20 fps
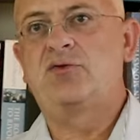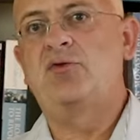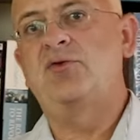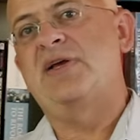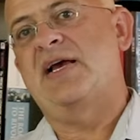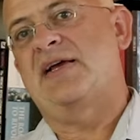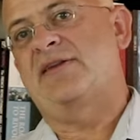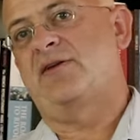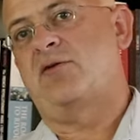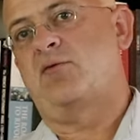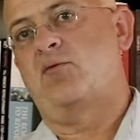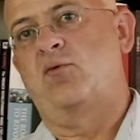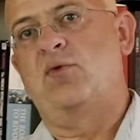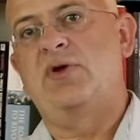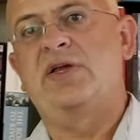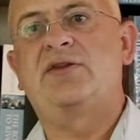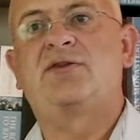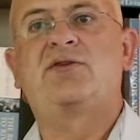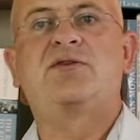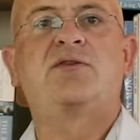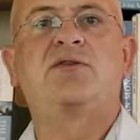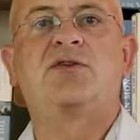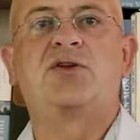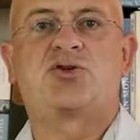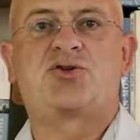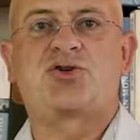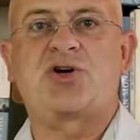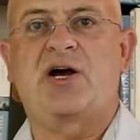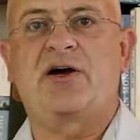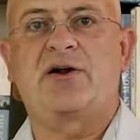together with the
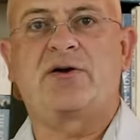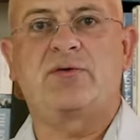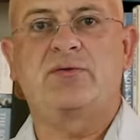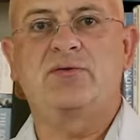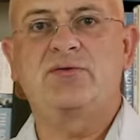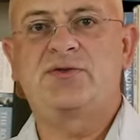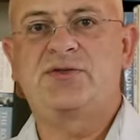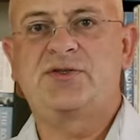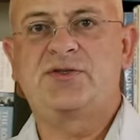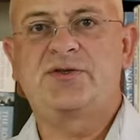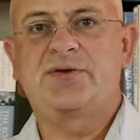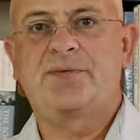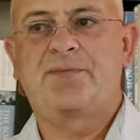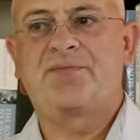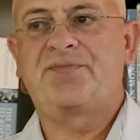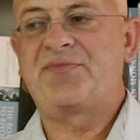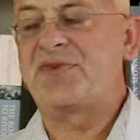Charles,